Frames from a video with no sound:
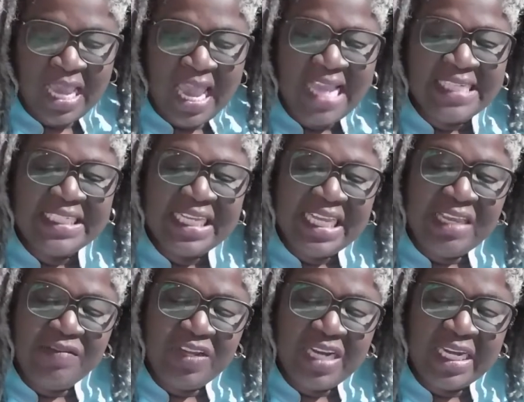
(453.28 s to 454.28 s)
And
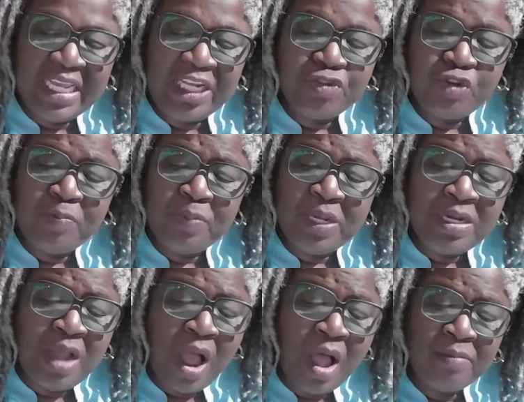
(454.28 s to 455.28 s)
even an intrepid
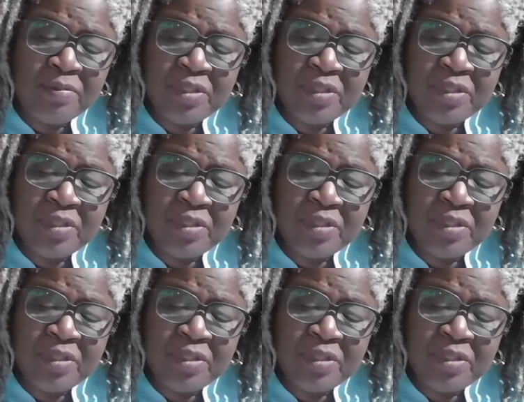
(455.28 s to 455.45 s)
come